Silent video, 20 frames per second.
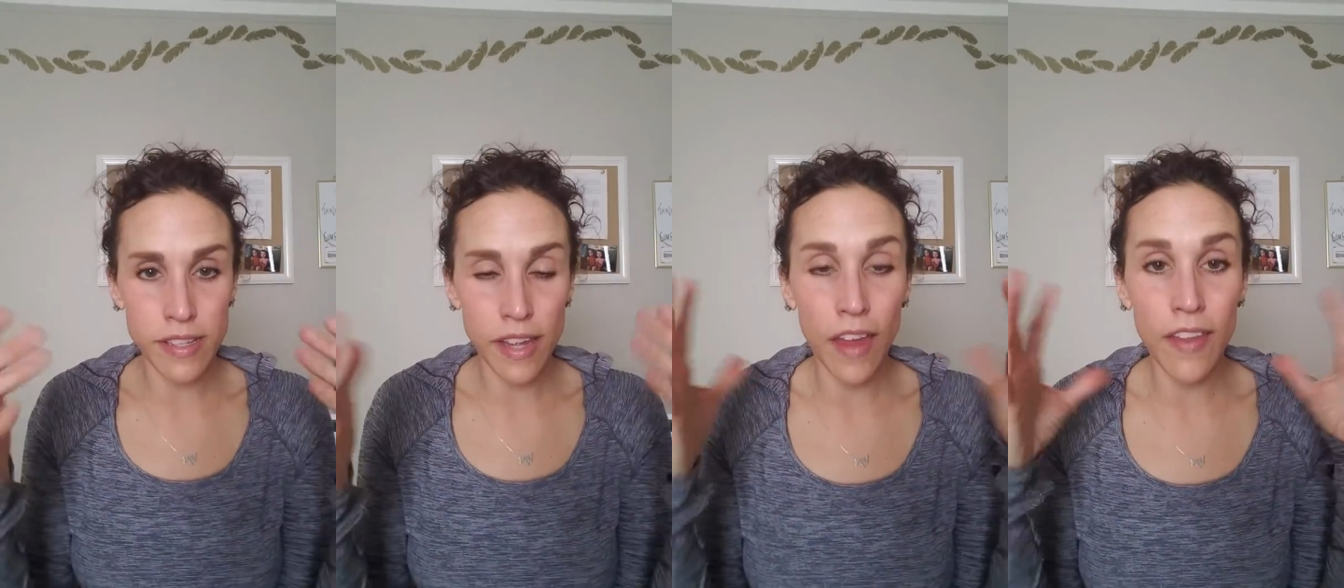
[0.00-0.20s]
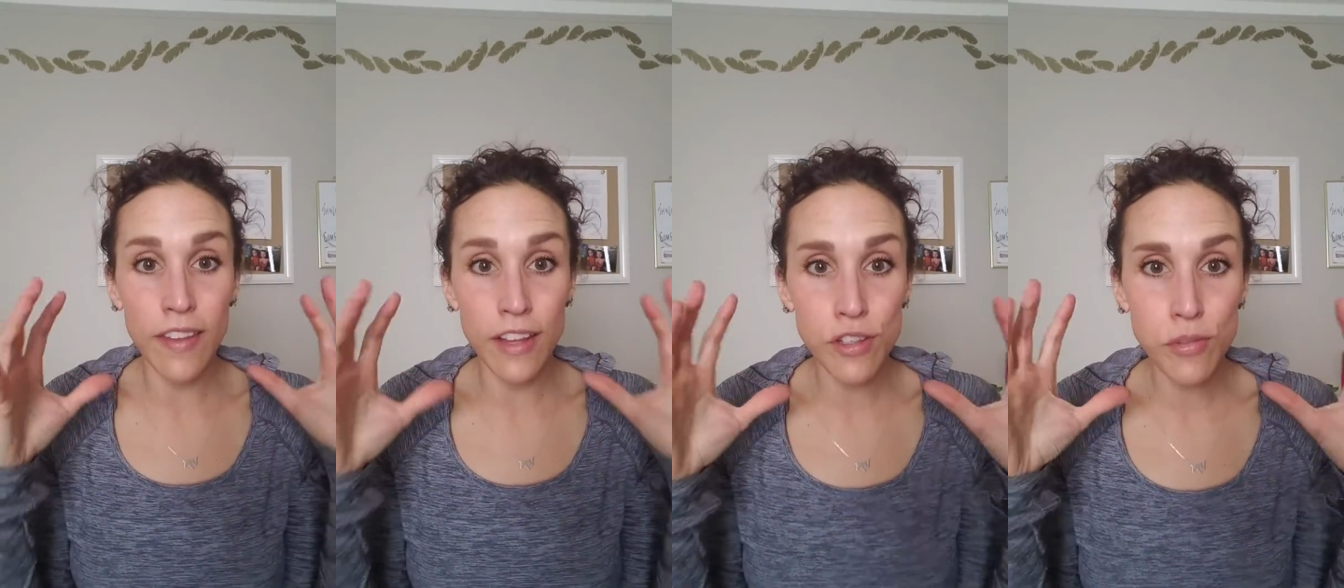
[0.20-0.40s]

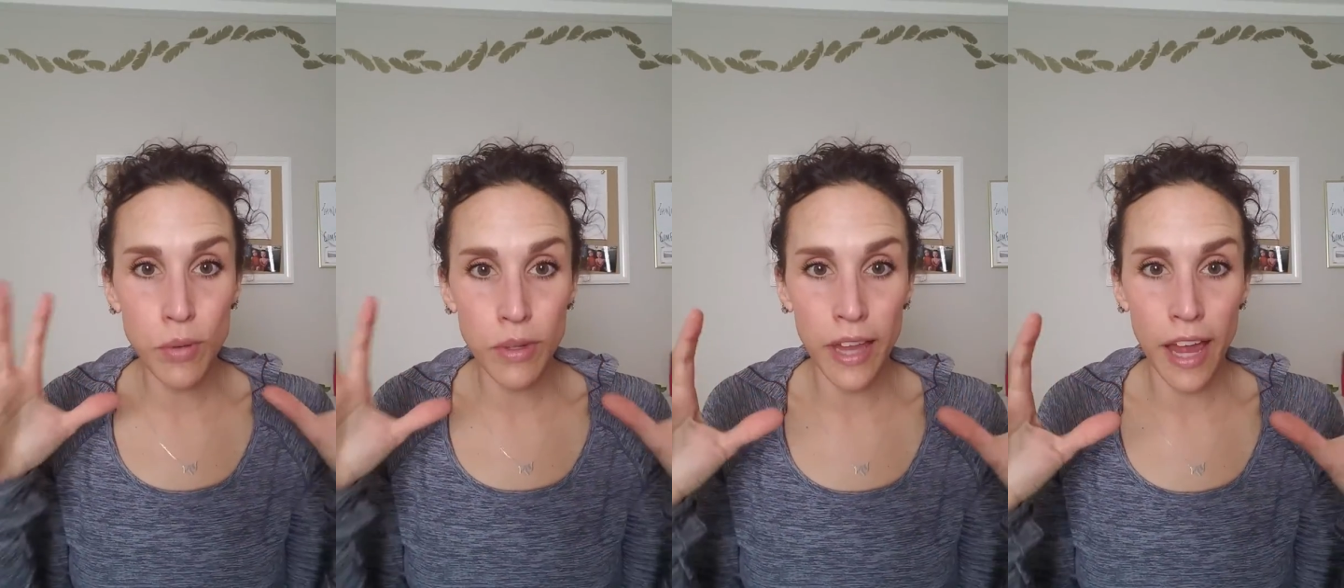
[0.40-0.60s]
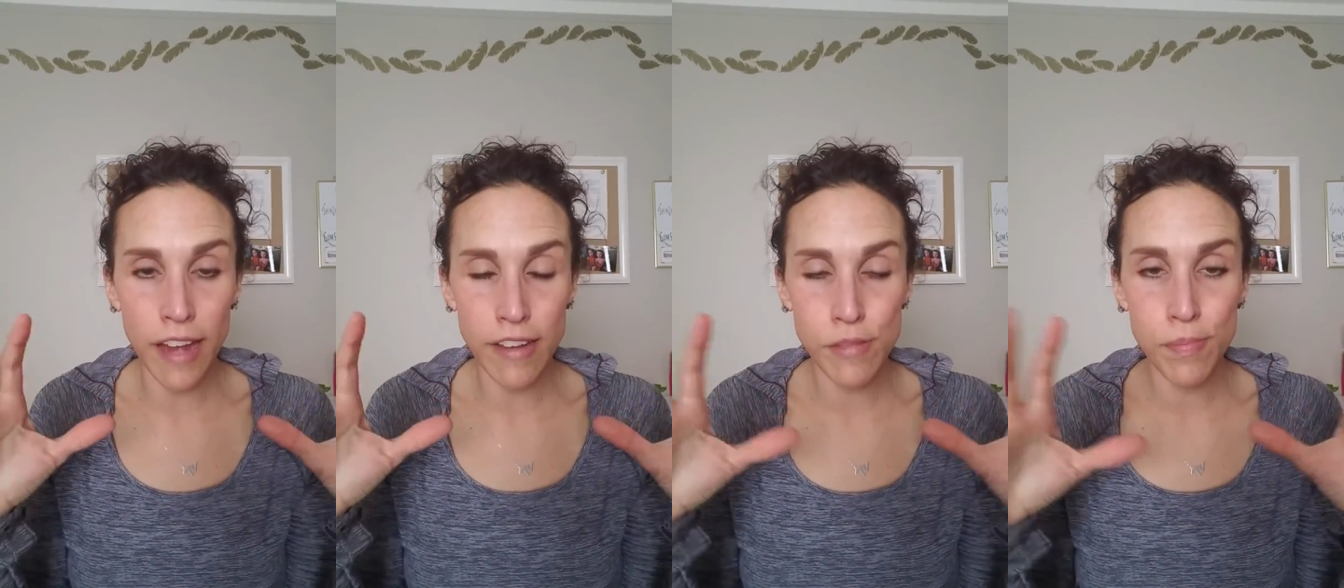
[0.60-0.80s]
and this will
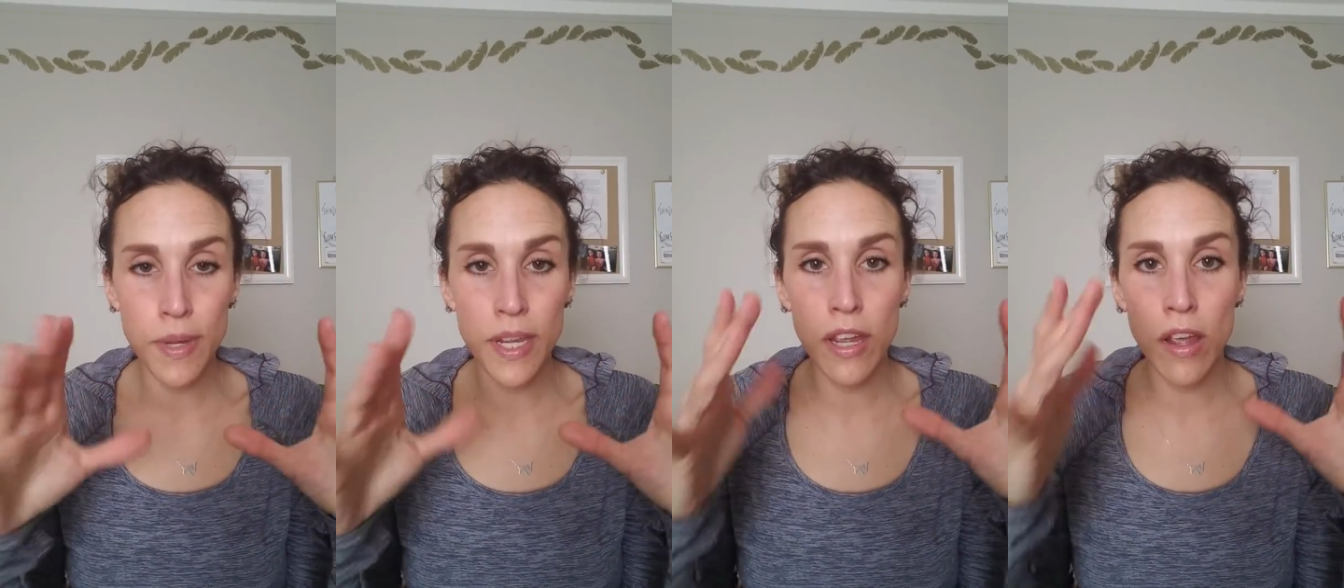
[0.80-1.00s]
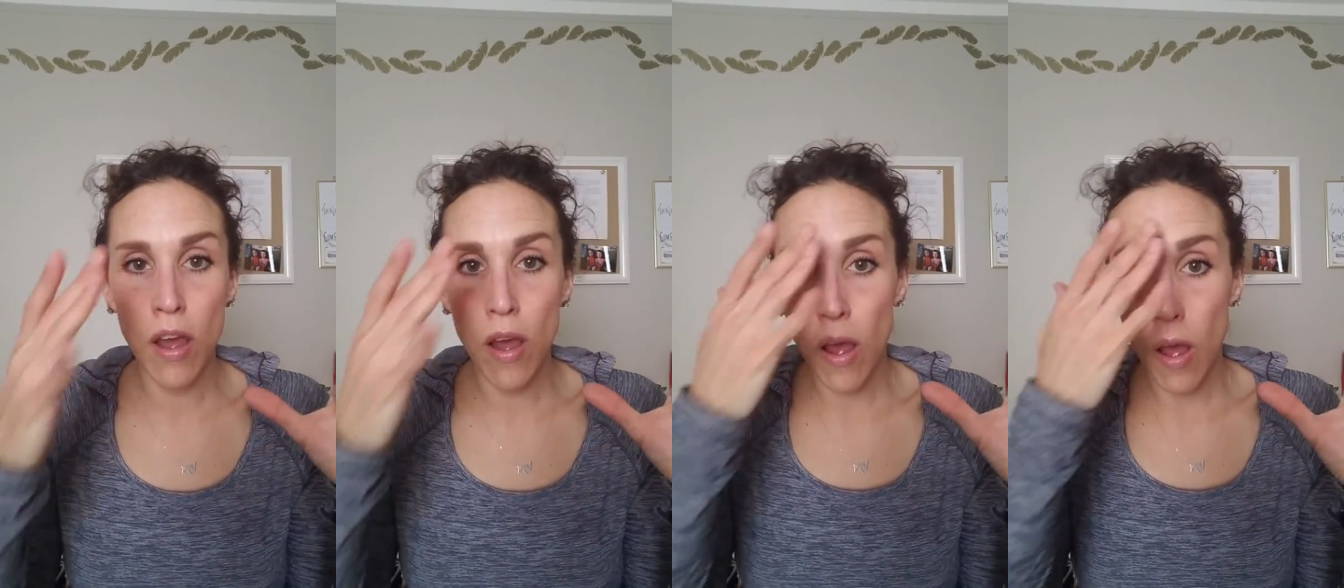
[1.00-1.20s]
last
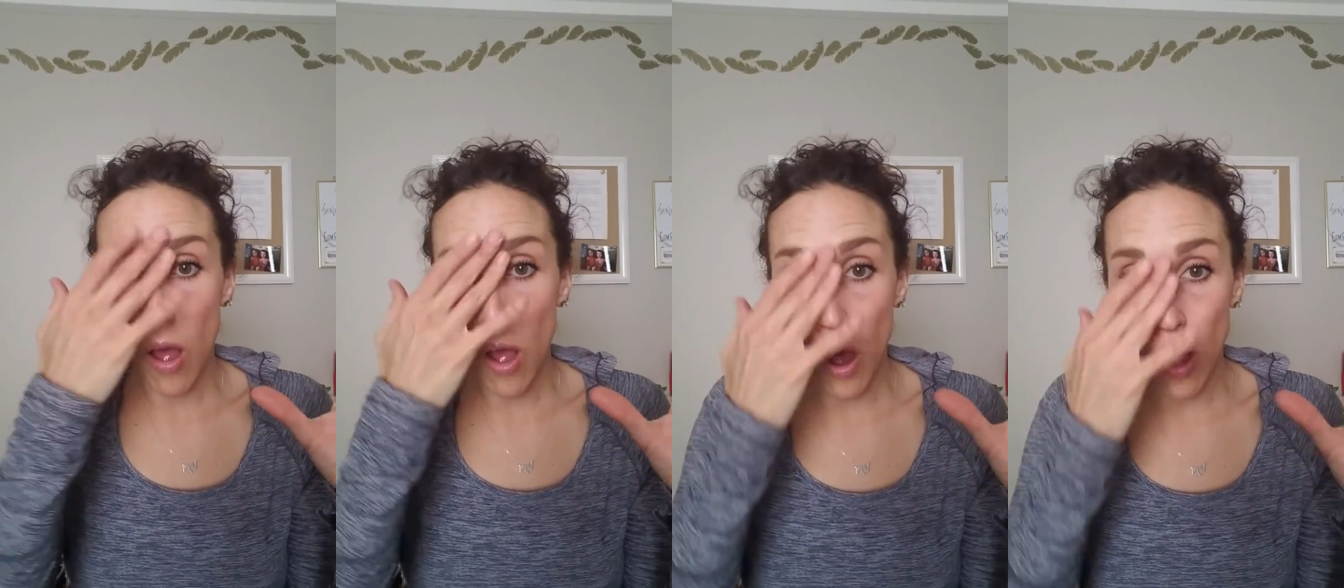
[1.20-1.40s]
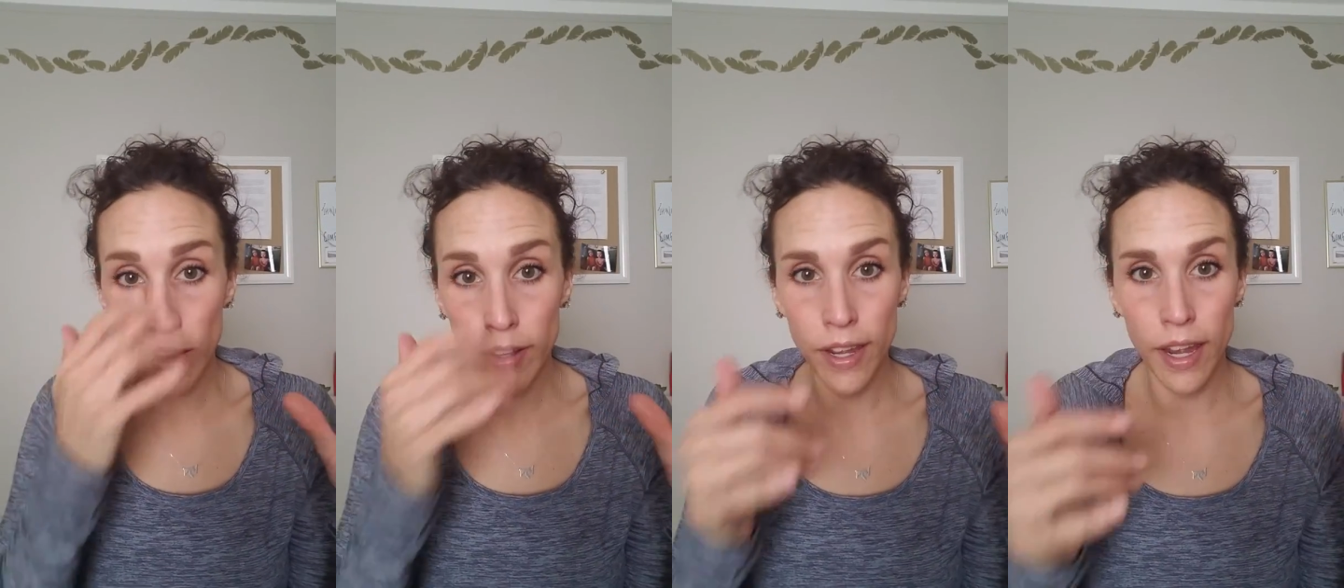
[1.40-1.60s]
me
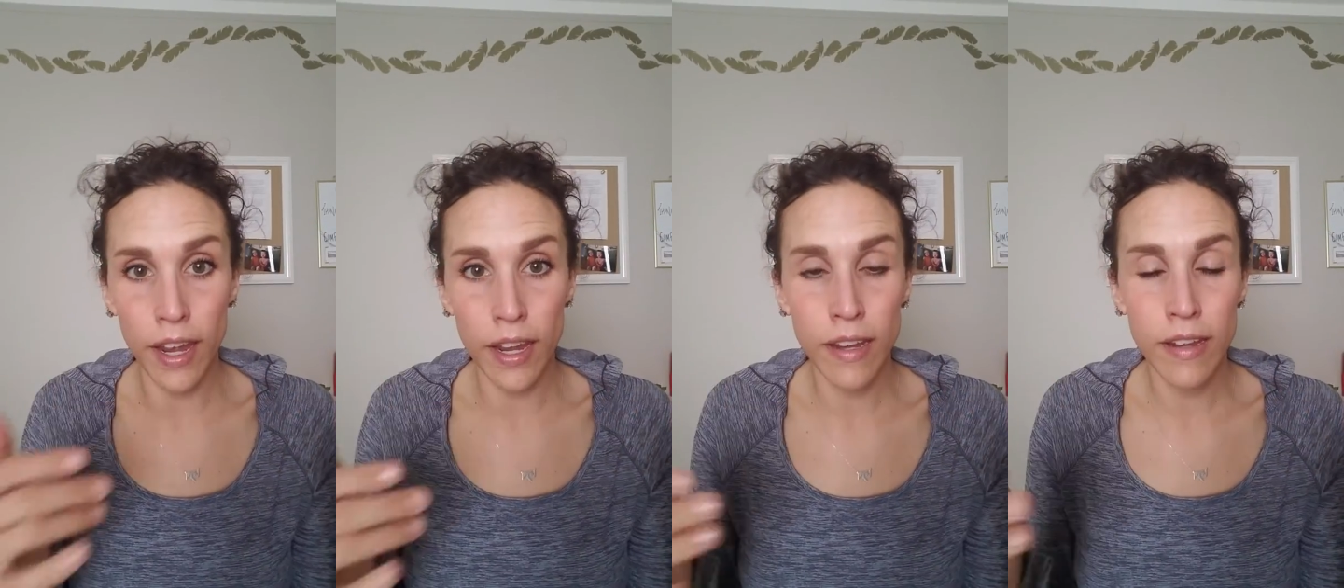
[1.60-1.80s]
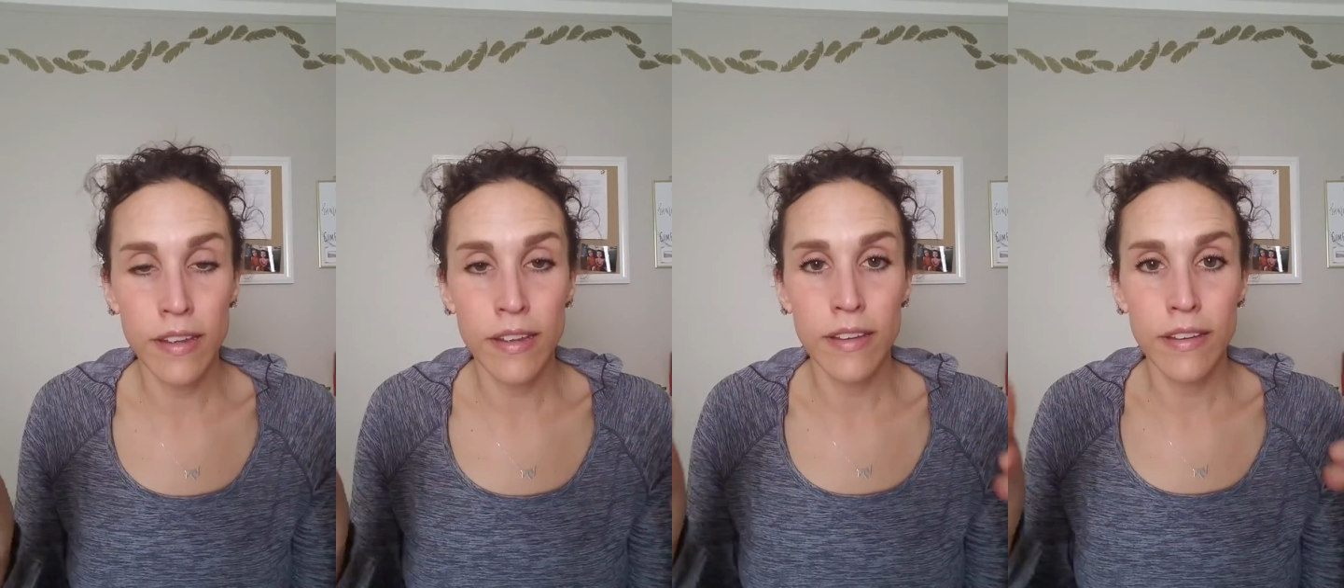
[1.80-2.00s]
all
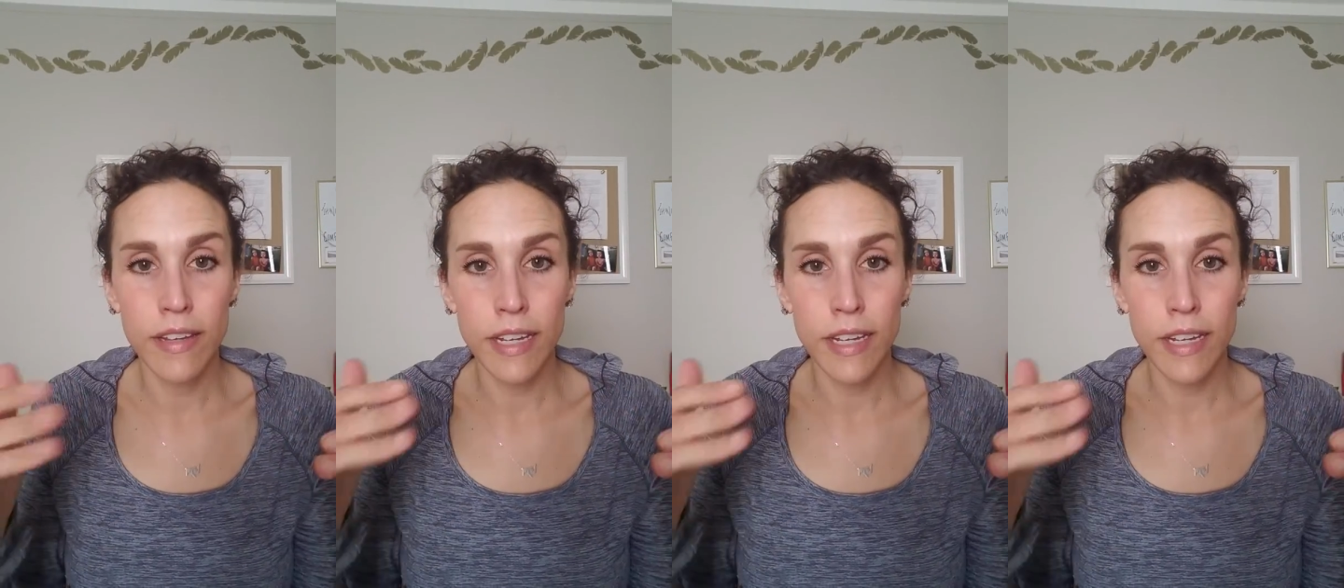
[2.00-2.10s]
day.